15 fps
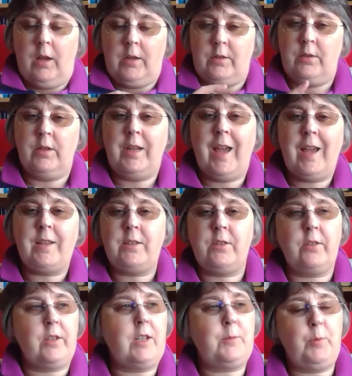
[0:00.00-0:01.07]
So
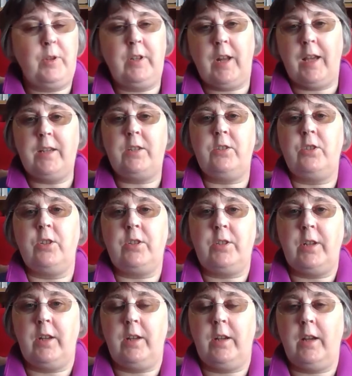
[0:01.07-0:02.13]
yes, it's been nice
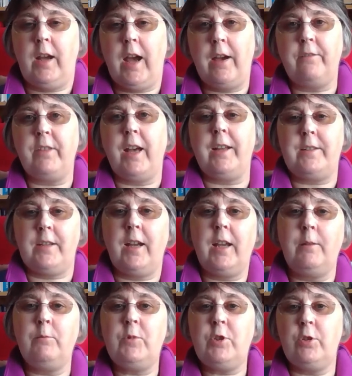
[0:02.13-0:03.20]
just to have that
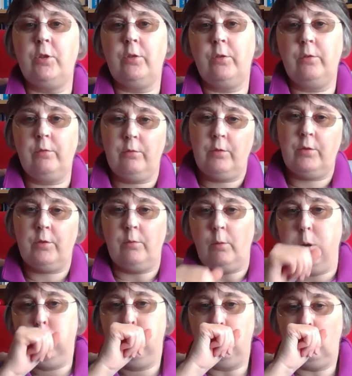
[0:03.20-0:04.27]
time to
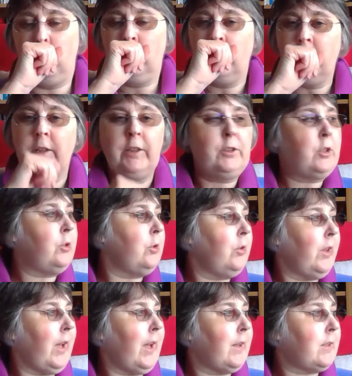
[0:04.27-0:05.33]
to
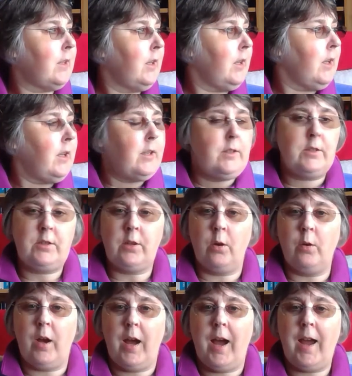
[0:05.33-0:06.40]
do that.
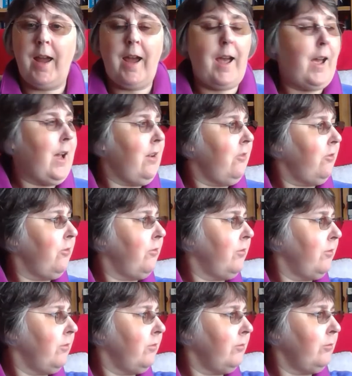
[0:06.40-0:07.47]
So I have.
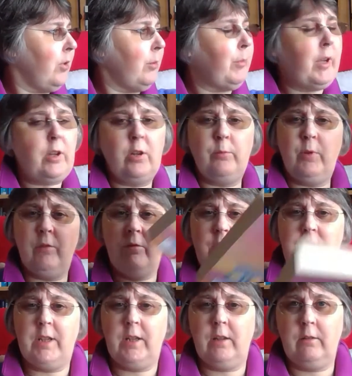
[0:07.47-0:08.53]
What am I going to
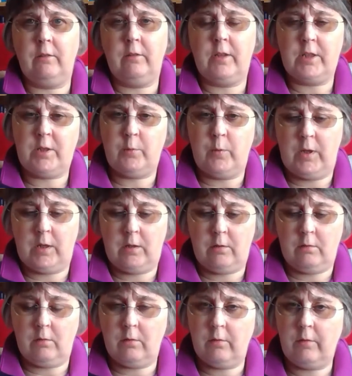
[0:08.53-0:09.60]
be reading this
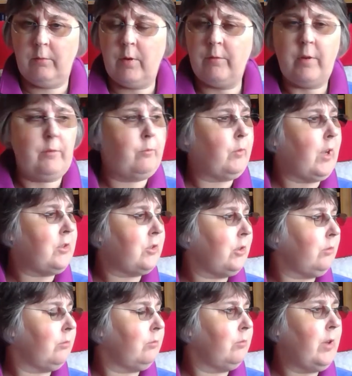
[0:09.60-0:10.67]
week? Or what have I
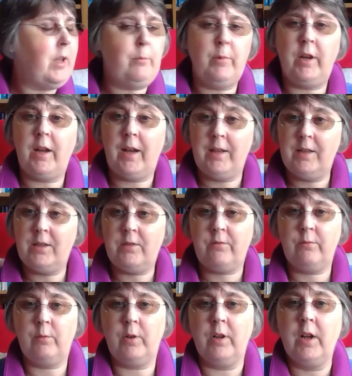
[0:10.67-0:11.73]
actually? Wait a minute. I need
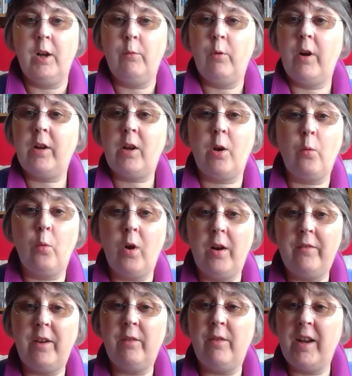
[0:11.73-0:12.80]
to work out
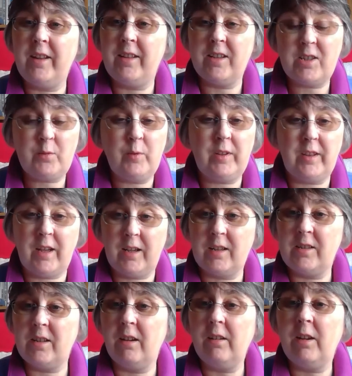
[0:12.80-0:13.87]
what have I read this week that I
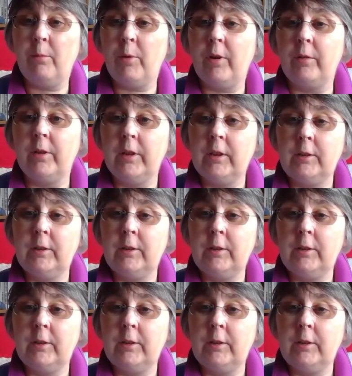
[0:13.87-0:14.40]
can tell you about.